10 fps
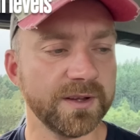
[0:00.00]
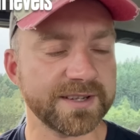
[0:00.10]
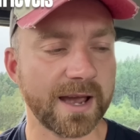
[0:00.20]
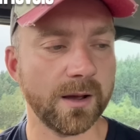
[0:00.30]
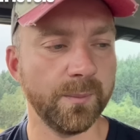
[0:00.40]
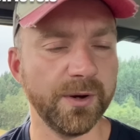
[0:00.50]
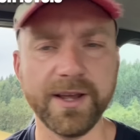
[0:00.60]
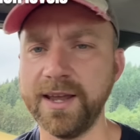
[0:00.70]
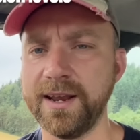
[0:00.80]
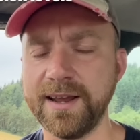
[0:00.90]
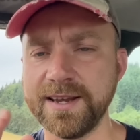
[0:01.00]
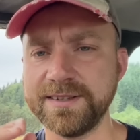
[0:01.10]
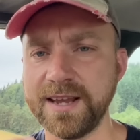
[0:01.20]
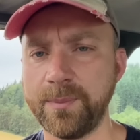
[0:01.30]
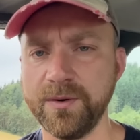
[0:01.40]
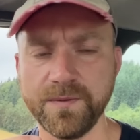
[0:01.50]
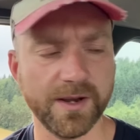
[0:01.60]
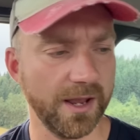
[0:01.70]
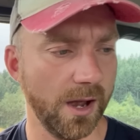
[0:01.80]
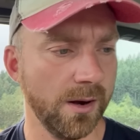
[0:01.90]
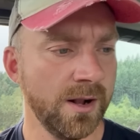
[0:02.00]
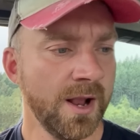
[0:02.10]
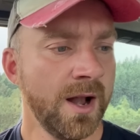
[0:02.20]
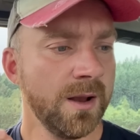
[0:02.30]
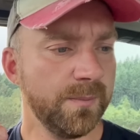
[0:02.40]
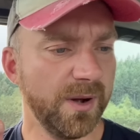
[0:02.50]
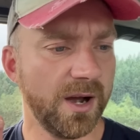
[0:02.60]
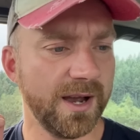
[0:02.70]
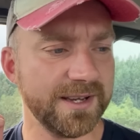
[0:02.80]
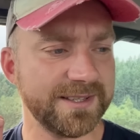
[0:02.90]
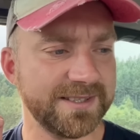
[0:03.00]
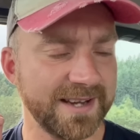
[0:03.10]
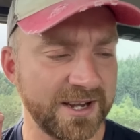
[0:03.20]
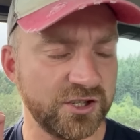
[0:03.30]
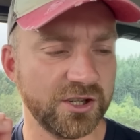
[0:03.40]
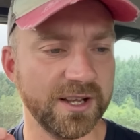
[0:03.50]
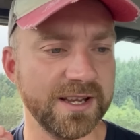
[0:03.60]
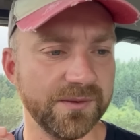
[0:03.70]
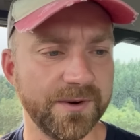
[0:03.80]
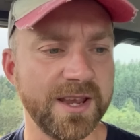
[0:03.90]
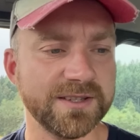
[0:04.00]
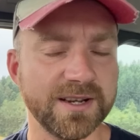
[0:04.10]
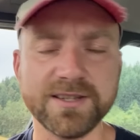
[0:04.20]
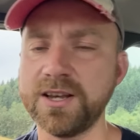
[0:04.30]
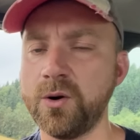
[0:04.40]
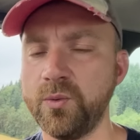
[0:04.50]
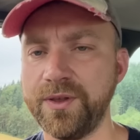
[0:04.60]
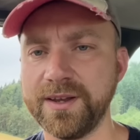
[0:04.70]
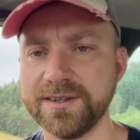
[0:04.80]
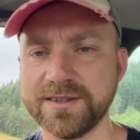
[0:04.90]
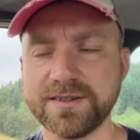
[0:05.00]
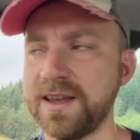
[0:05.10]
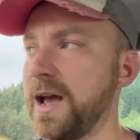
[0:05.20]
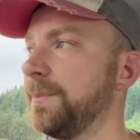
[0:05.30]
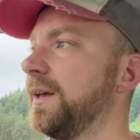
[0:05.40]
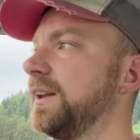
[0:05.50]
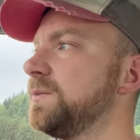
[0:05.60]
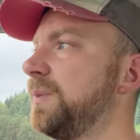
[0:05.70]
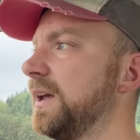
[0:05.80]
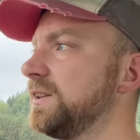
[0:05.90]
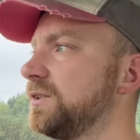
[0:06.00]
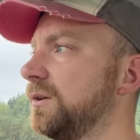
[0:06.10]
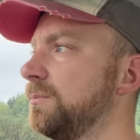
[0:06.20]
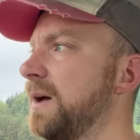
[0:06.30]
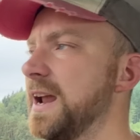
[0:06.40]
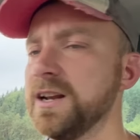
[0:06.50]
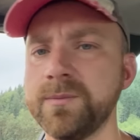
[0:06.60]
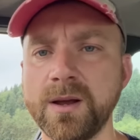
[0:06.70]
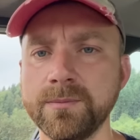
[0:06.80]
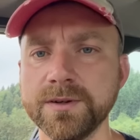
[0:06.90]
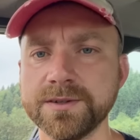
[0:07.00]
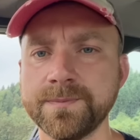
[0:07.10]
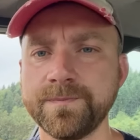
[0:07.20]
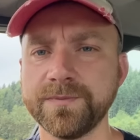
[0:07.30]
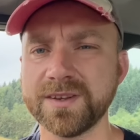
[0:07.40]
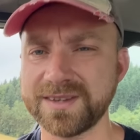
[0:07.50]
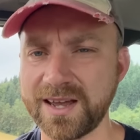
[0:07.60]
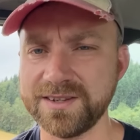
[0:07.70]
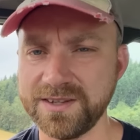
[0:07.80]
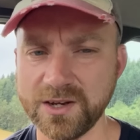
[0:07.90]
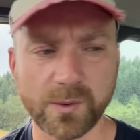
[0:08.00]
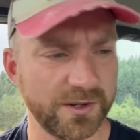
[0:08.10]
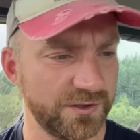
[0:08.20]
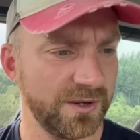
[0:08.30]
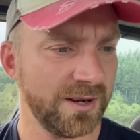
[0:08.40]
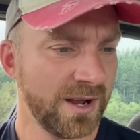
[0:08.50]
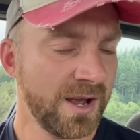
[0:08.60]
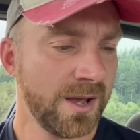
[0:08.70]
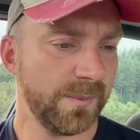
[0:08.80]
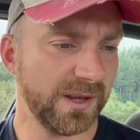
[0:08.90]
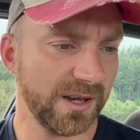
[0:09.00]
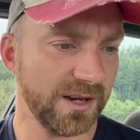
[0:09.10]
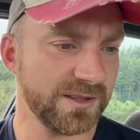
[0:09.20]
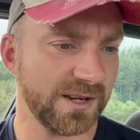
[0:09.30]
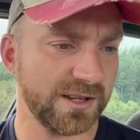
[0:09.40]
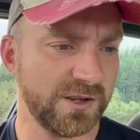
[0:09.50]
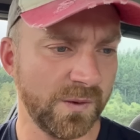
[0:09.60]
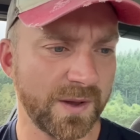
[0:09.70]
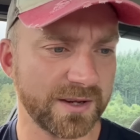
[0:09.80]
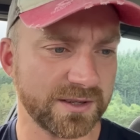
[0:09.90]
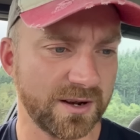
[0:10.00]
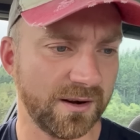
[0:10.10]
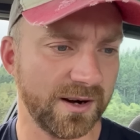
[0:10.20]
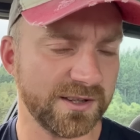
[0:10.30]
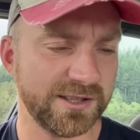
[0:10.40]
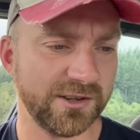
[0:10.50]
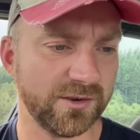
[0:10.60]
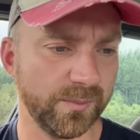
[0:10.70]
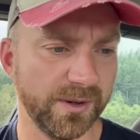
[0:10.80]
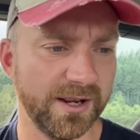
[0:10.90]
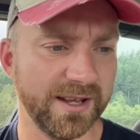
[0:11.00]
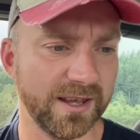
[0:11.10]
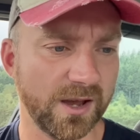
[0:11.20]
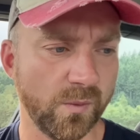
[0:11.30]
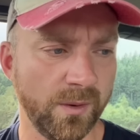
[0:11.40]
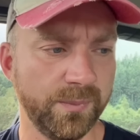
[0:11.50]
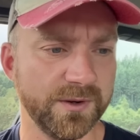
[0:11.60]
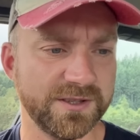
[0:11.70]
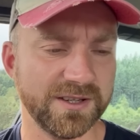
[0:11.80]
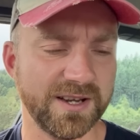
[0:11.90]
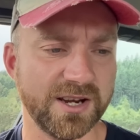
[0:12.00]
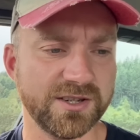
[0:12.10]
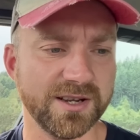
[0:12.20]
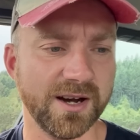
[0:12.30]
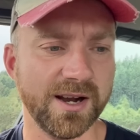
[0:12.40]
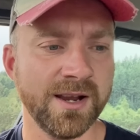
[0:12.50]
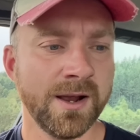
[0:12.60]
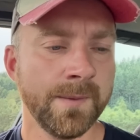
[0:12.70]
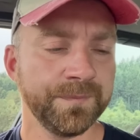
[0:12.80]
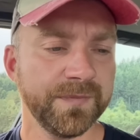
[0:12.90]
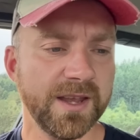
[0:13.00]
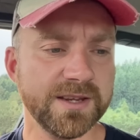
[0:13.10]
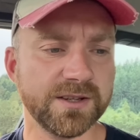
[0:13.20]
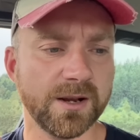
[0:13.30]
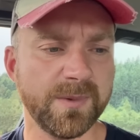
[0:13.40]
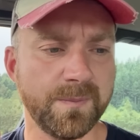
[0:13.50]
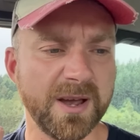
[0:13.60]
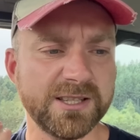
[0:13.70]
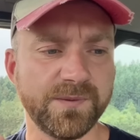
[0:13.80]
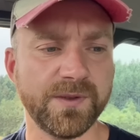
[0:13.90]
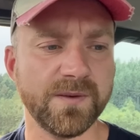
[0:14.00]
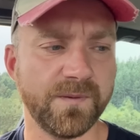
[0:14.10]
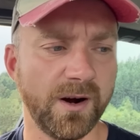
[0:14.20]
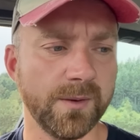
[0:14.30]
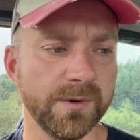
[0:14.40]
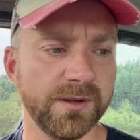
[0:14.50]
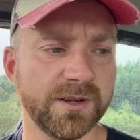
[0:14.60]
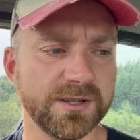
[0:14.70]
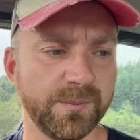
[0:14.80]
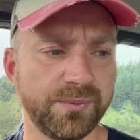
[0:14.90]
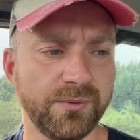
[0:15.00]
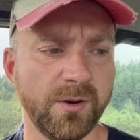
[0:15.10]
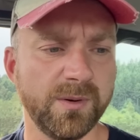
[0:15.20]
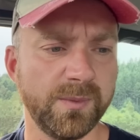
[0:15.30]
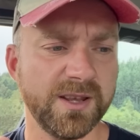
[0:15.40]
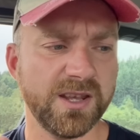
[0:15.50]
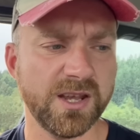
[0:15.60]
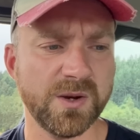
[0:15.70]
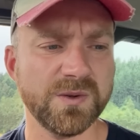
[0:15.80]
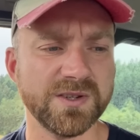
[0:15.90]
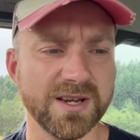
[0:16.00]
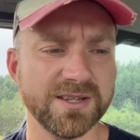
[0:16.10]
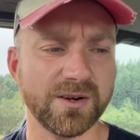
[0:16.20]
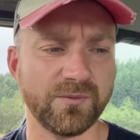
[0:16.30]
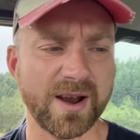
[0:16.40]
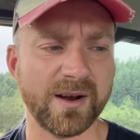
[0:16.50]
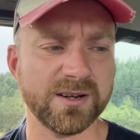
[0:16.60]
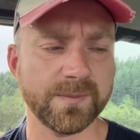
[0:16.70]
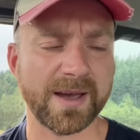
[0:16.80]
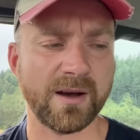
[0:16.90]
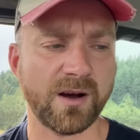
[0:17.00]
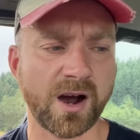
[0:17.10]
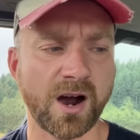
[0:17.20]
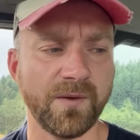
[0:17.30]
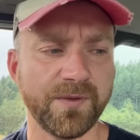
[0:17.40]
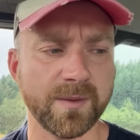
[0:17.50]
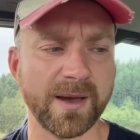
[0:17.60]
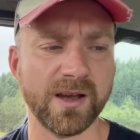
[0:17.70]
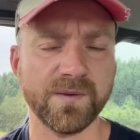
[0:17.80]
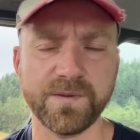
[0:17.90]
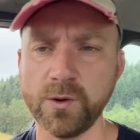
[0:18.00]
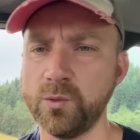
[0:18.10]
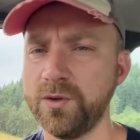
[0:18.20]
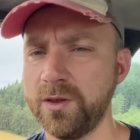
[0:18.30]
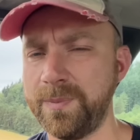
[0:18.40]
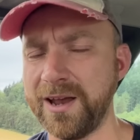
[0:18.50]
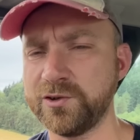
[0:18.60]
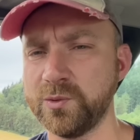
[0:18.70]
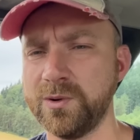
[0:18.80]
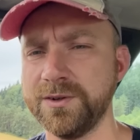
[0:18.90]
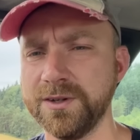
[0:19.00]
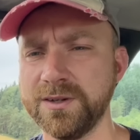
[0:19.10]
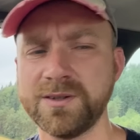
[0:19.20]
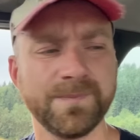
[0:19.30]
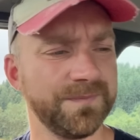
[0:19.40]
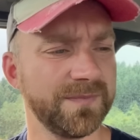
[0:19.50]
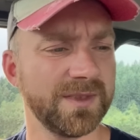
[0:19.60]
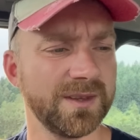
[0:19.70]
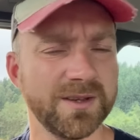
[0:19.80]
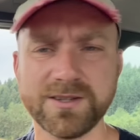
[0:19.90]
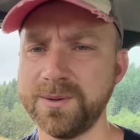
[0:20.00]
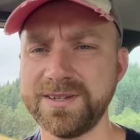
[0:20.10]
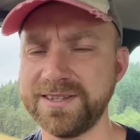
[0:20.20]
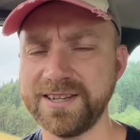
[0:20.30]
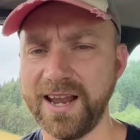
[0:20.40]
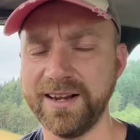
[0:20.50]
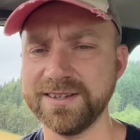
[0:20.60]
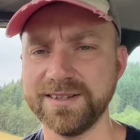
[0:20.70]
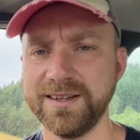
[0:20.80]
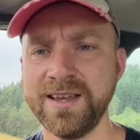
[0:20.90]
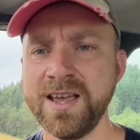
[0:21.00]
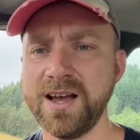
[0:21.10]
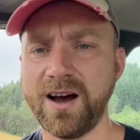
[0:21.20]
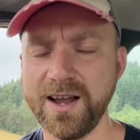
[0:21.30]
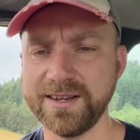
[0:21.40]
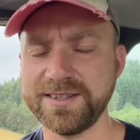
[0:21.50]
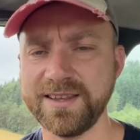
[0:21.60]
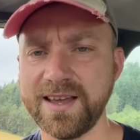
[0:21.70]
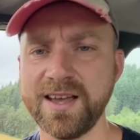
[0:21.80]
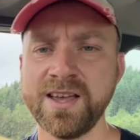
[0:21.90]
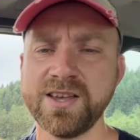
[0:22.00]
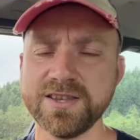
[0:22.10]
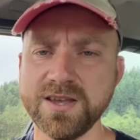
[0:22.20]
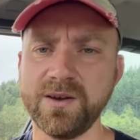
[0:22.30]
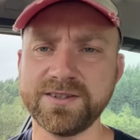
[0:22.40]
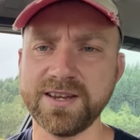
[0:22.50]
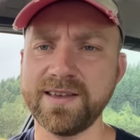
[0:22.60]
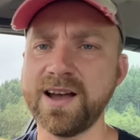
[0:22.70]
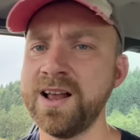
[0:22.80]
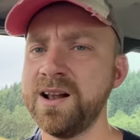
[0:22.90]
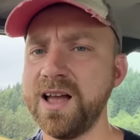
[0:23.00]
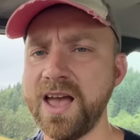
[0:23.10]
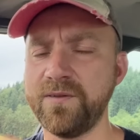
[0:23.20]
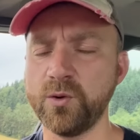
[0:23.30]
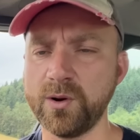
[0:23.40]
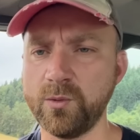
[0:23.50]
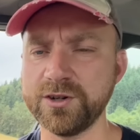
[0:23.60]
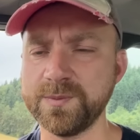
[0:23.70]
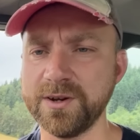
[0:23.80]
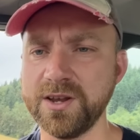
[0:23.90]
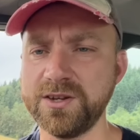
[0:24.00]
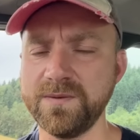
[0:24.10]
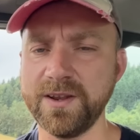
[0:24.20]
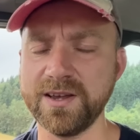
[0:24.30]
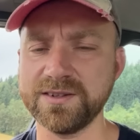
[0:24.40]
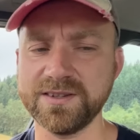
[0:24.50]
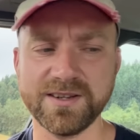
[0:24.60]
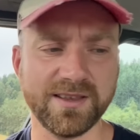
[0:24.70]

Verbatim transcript: this out and put it in a separate video, but essentially the reason is the whole thing is a scam and it's based on made up numbers. Does that answer your question? Because a 2009 Citroen Berlingo 1.6 HDI is going to be better for the environment because it probably uses around about half the amount of fuel that the petrol one does. So it's insane, isn't it? I can see that, you can see that, everyone who watches my YouTube videos can see